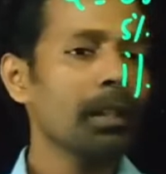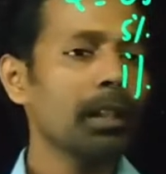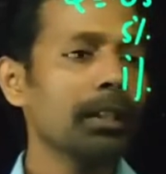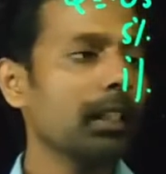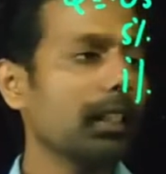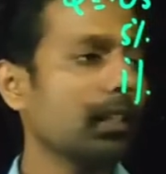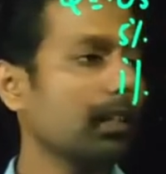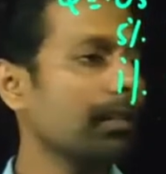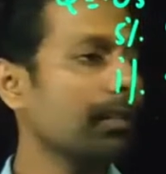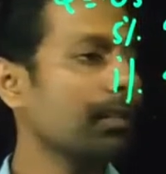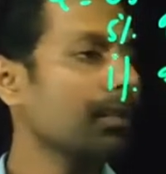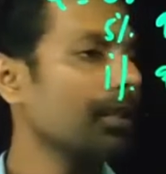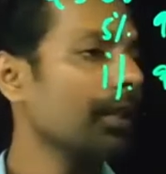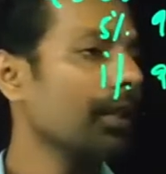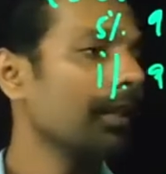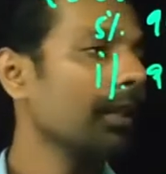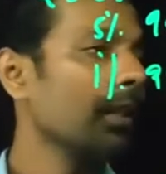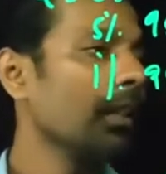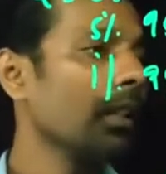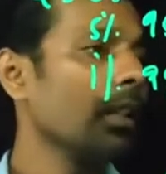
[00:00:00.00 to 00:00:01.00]
other assumption
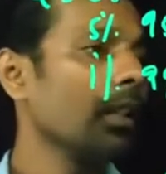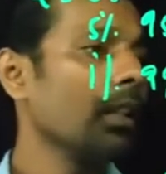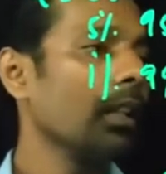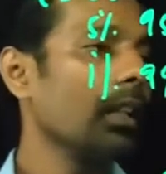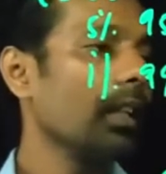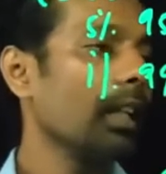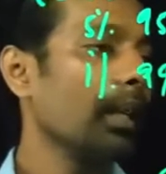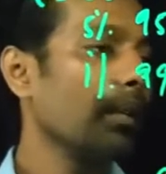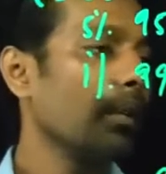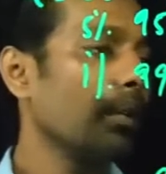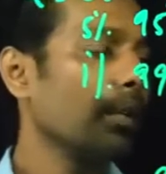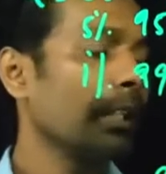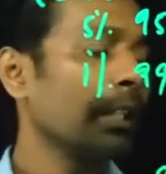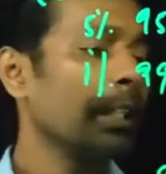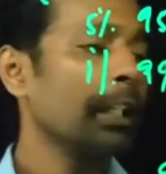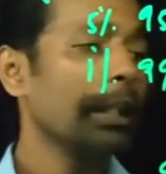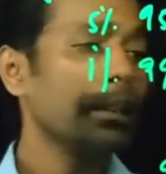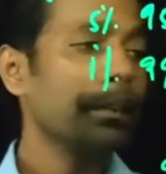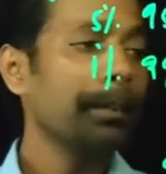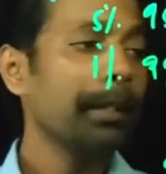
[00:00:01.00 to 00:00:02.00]
is about
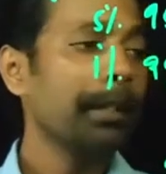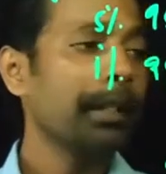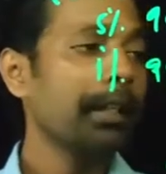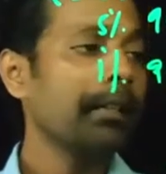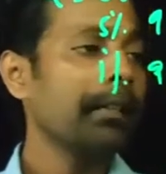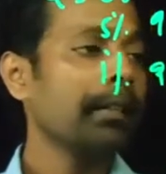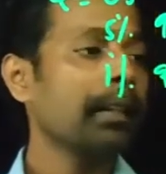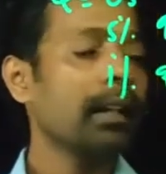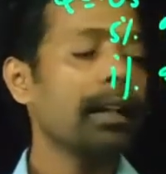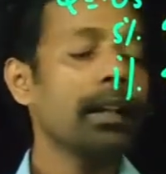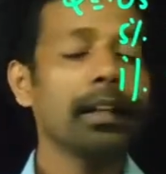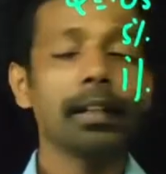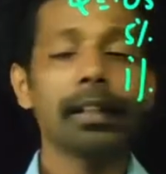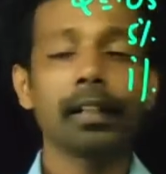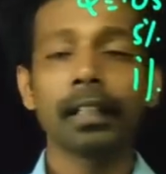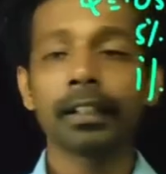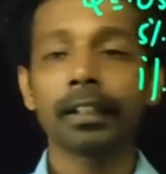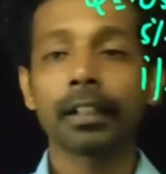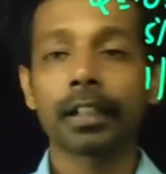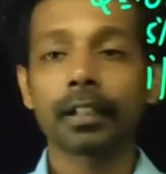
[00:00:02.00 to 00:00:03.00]
independence,
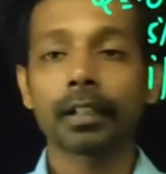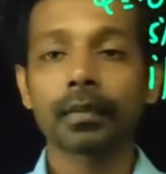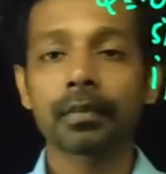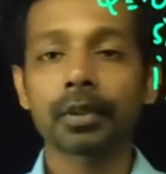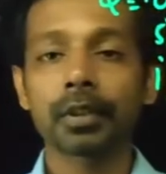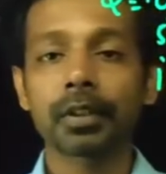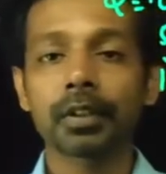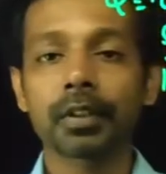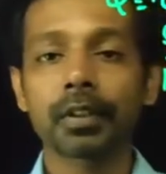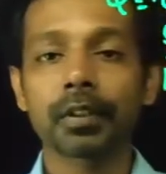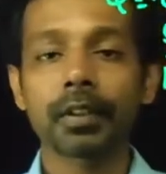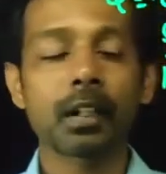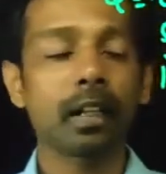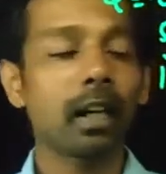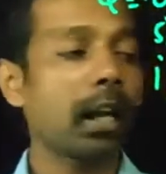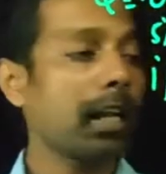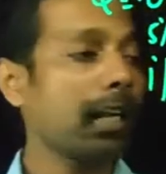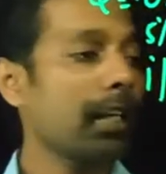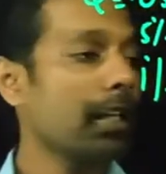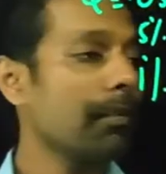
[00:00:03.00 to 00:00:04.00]
and other assumption is about
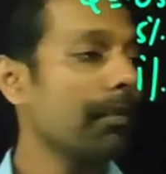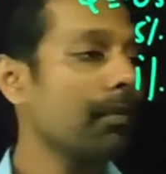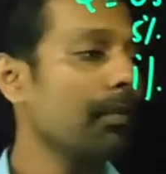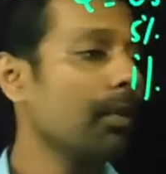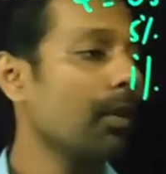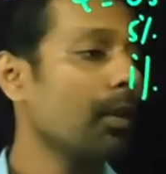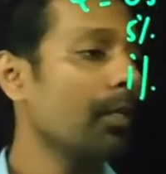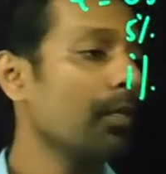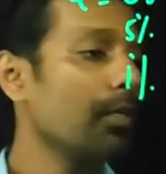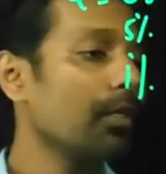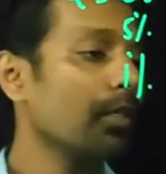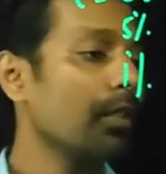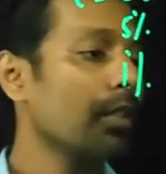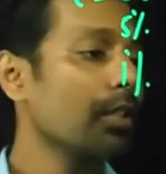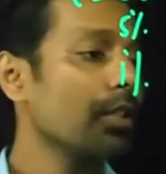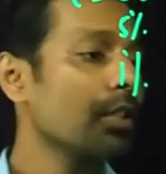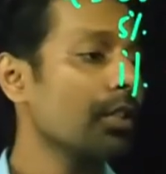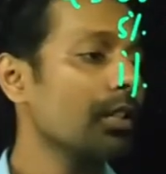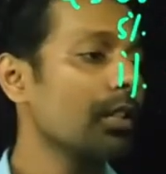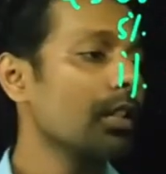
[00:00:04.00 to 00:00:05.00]
random
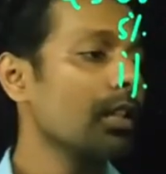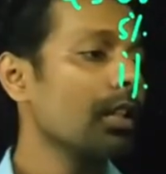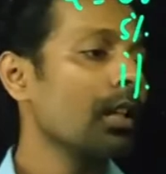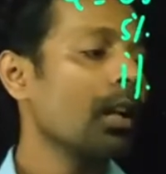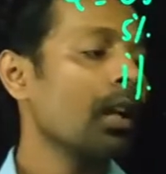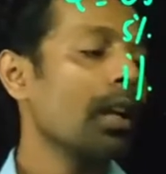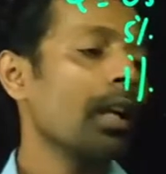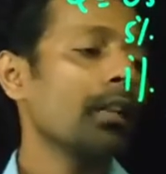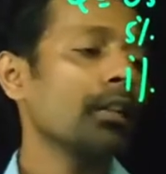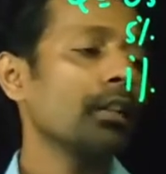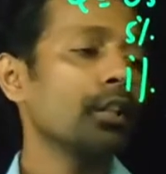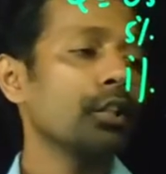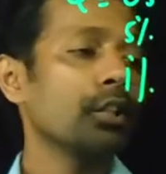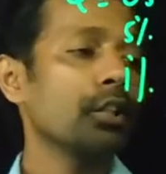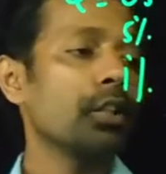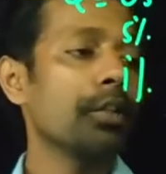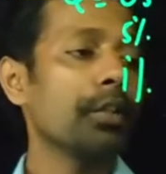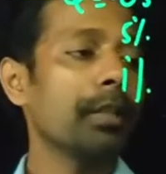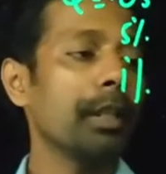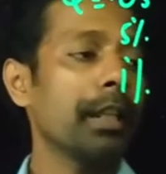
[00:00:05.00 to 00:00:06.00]
observation, and there
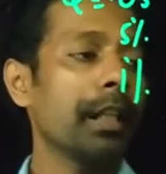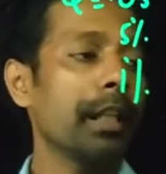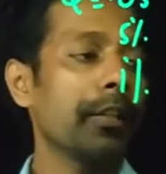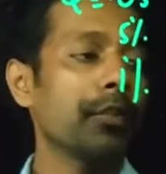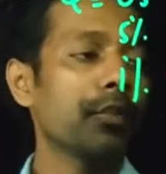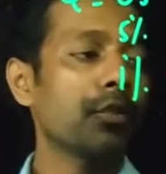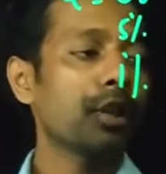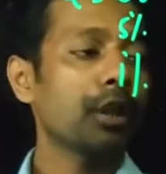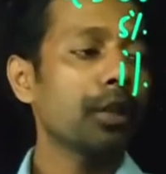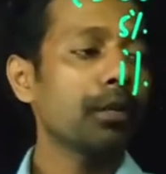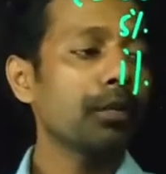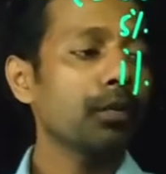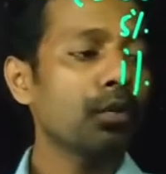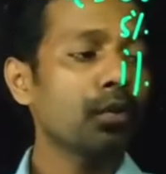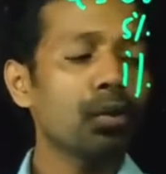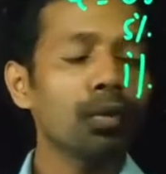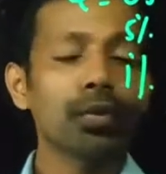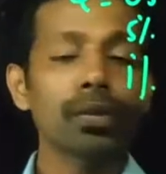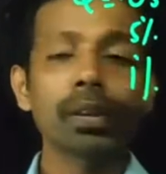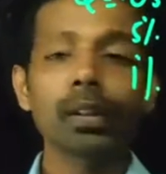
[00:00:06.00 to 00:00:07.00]
shouldn't be any extreme
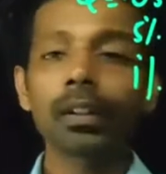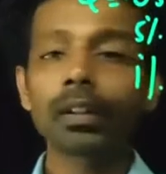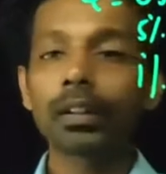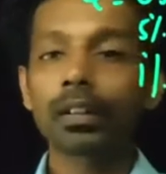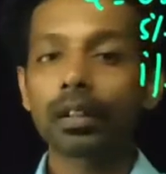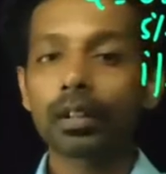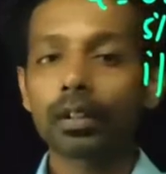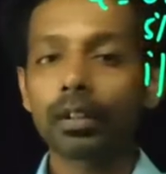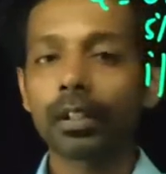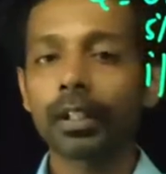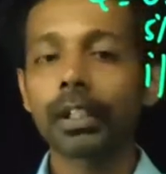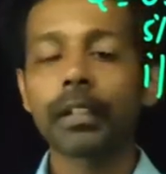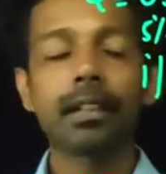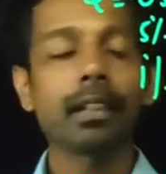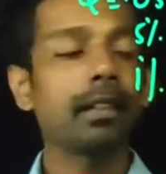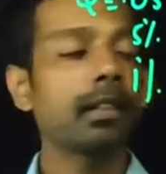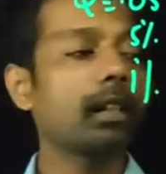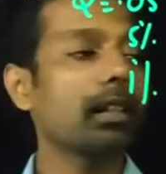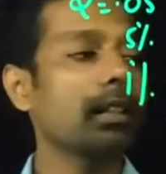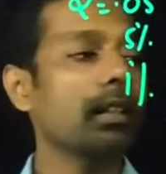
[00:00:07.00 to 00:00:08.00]
scores here. Okay,
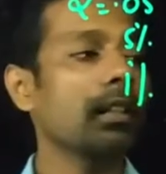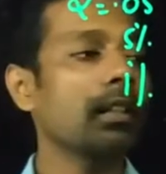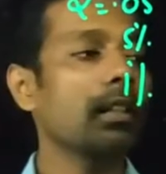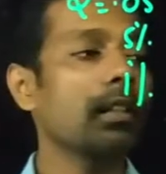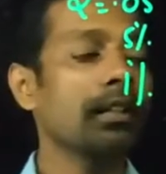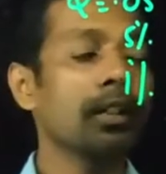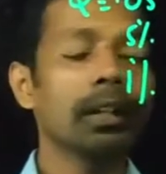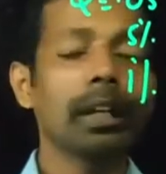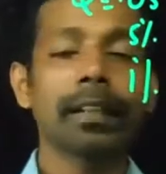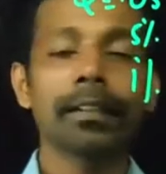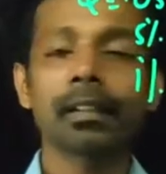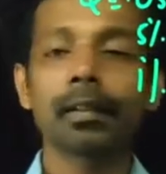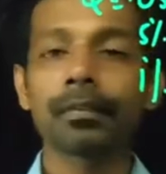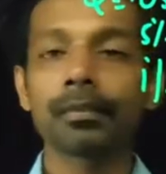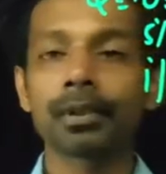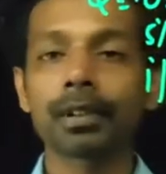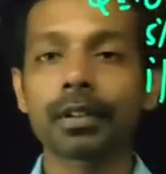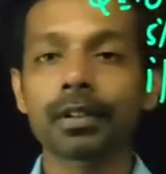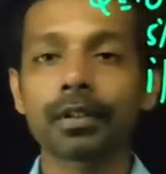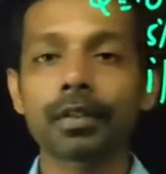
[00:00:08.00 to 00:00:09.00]
these are the
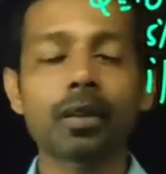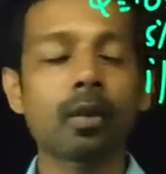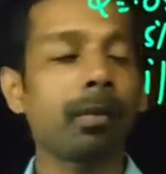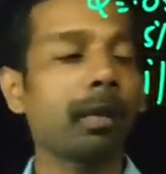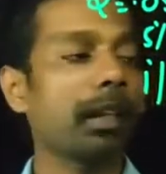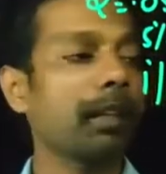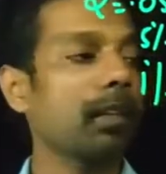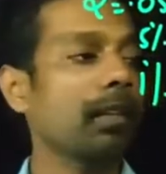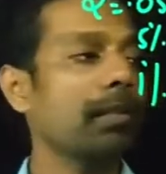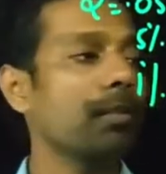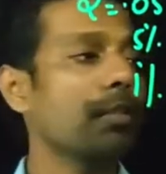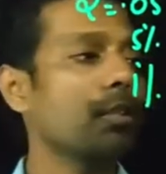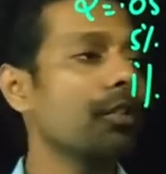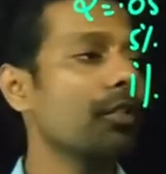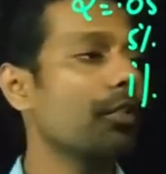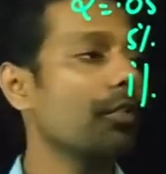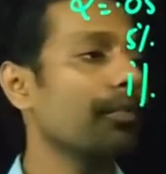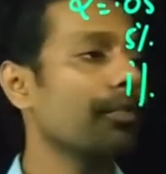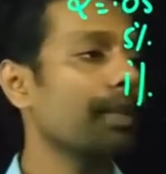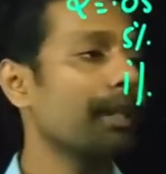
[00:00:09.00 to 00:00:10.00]
assumptions, common
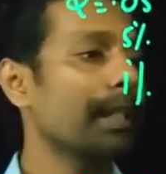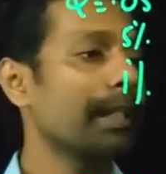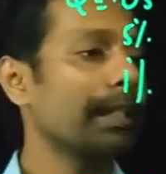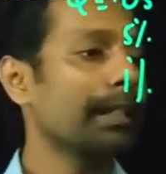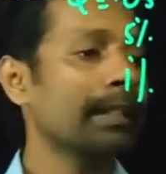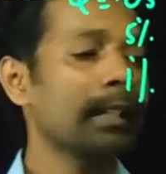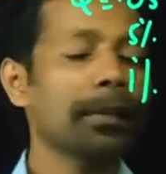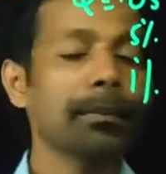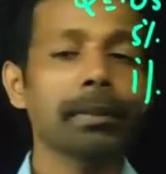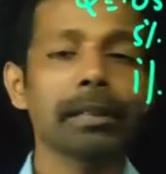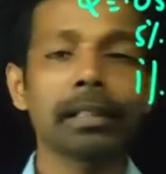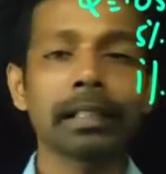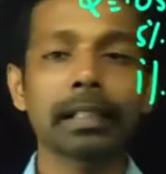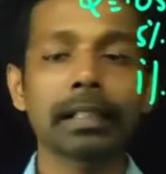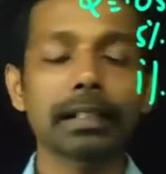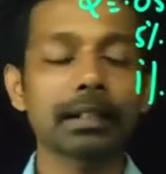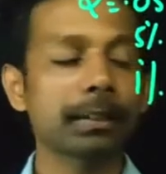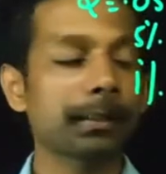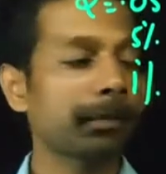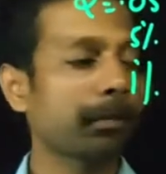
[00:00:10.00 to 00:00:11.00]
assumptions of paired sample
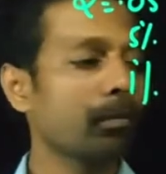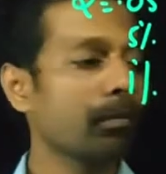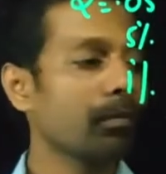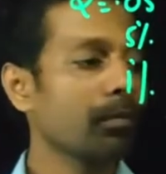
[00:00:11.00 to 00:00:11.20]
t-test.